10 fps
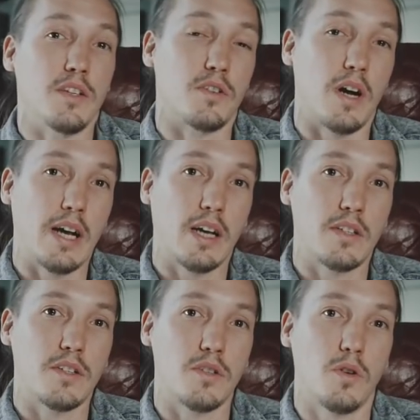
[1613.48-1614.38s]
So I
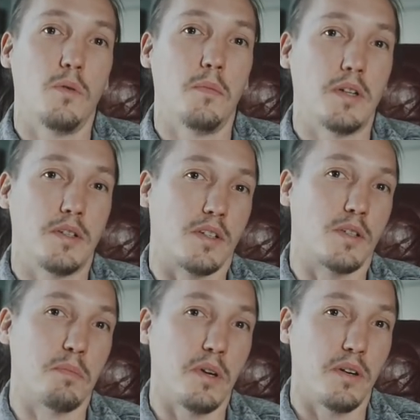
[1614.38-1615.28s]
got so much
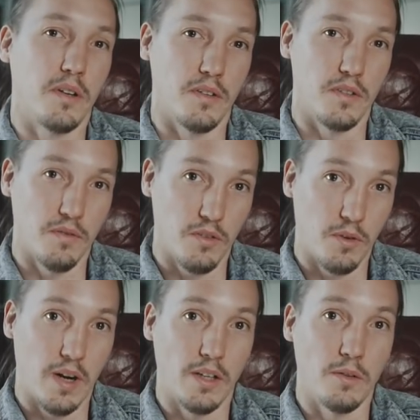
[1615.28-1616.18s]
experience of
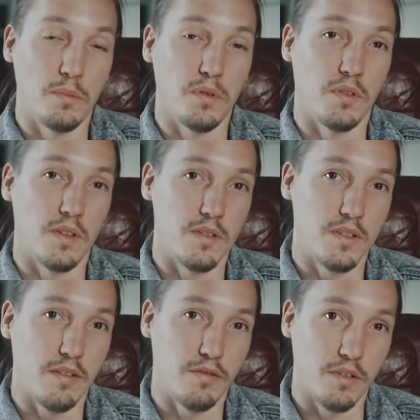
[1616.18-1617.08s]
trying to put the
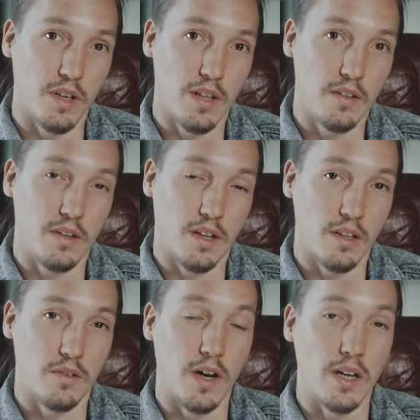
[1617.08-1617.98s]
stuff together
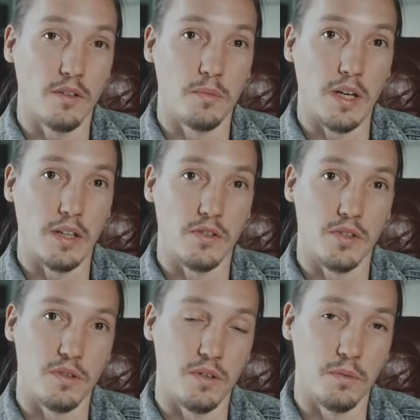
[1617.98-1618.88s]
and trying to make the
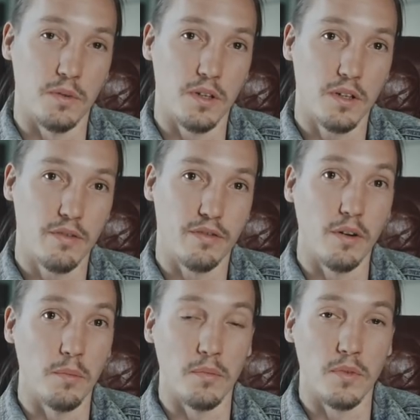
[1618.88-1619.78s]
story work
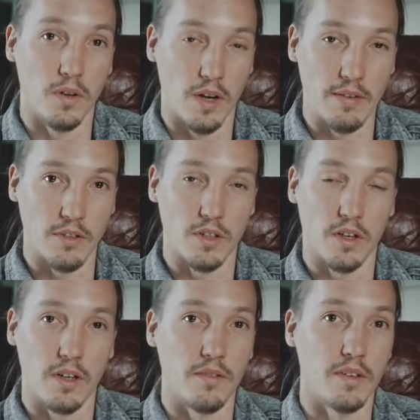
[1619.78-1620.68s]
from, you know, having
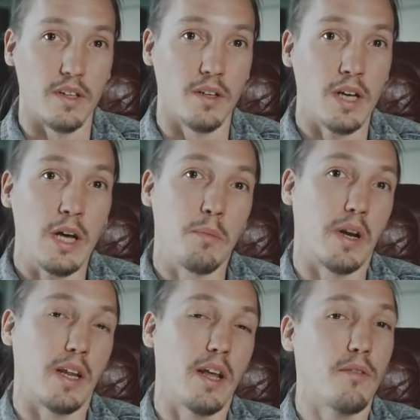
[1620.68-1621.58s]
shot everything.
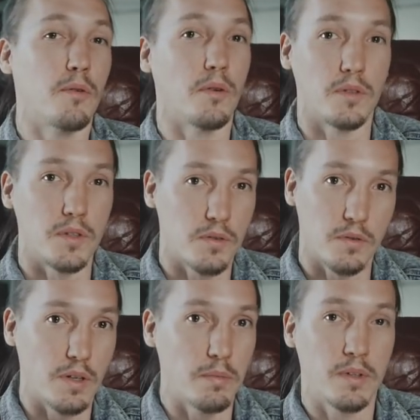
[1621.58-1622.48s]
But I never wrote the
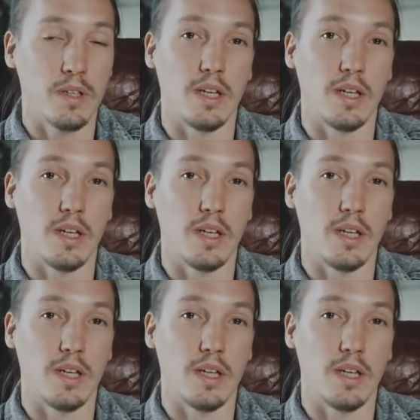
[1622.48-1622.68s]
script